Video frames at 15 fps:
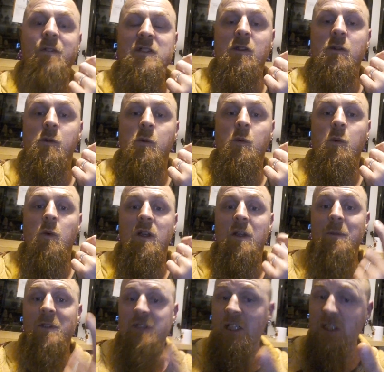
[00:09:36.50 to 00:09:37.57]
physical
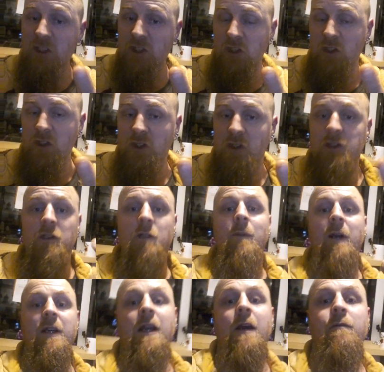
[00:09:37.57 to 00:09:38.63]
limitations you
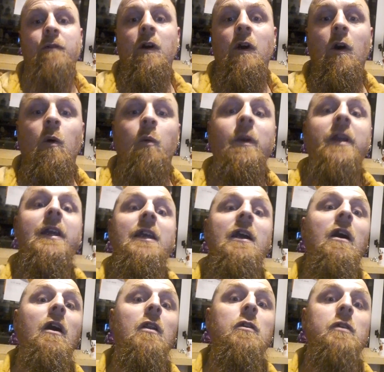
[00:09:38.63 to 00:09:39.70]
may have. We
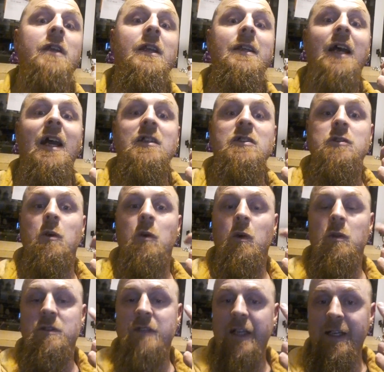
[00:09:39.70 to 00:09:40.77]
are looking at
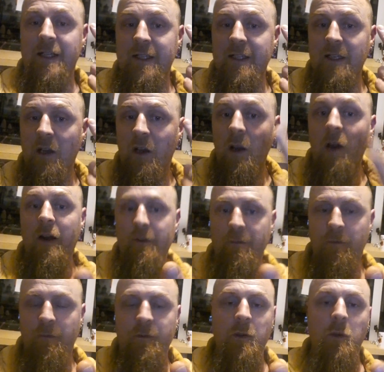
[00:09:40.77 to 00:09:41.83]
your daily
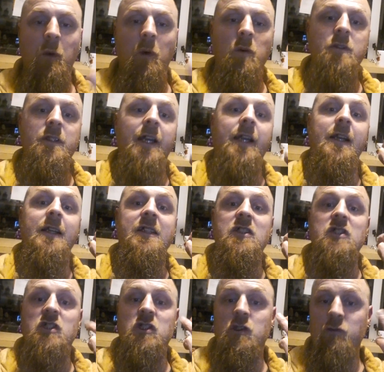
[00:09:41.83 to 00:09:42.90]
life, your daily
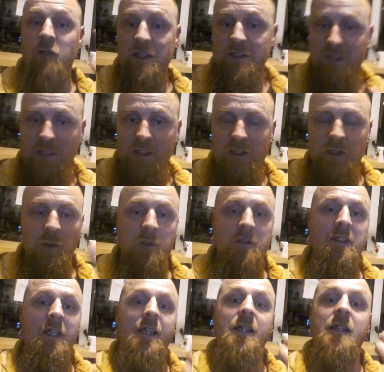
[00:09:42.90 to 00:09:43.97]
stresses, your
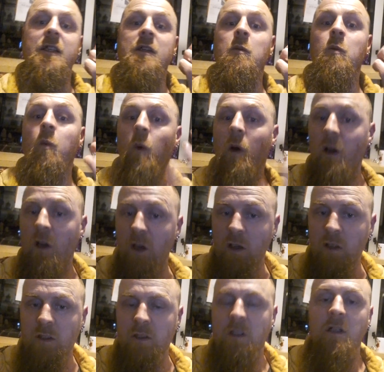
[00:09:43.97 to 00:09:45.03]
daily
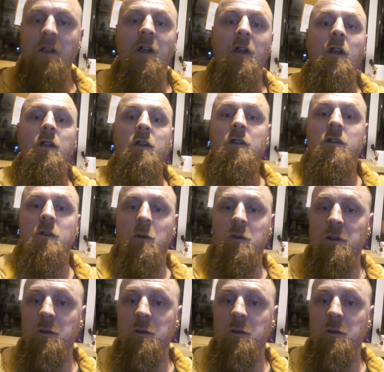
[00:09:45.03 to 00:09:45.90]
work, your